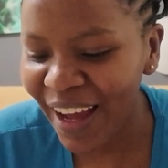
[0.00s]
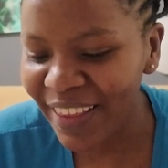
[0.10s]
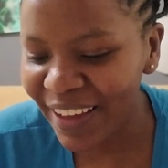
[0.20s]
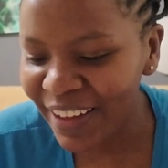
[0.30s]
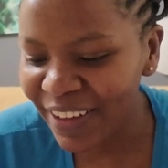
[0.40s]

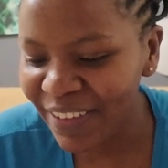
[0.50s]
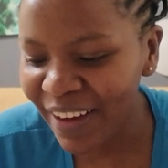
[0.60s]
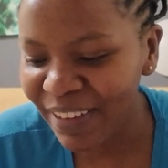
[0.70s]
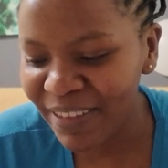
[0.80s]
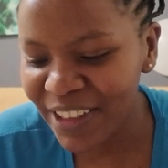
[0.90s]
I thank you
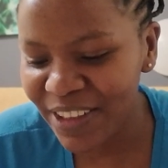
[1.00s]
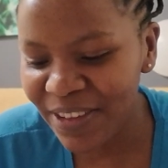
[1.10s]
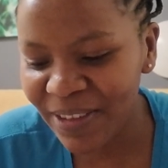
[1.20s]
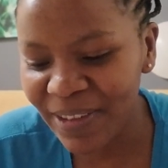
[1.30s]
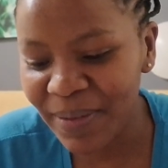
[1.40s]
and wish
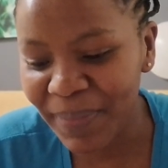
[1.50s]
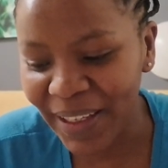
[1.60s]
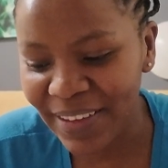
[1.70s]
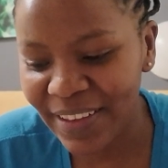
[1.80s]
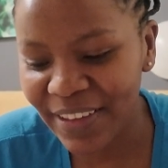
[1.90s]
you all the
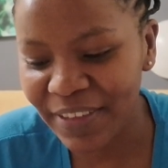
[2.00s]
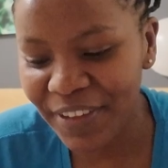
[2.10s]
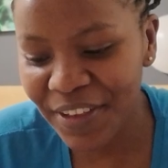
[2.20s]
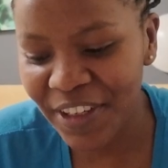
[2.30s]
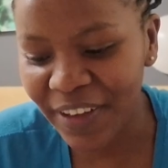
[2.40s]
best in the
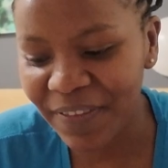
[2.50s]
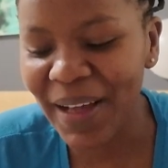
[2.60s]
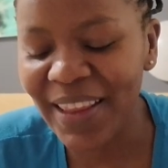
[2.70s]
future."